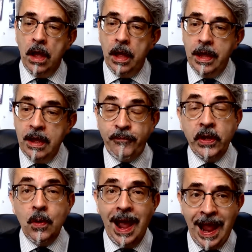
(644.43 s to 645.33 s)
If you
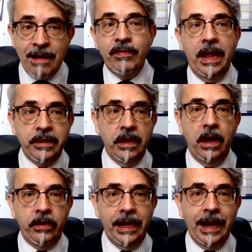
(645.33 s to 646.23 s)
have lazy
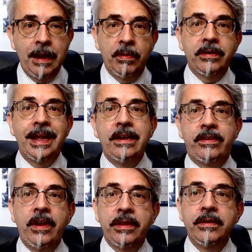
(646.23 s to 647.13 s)
loading enabled, it
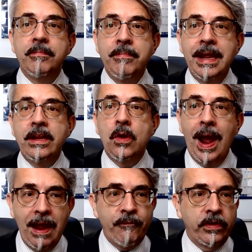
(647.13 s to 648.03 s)
doesn't mean you have to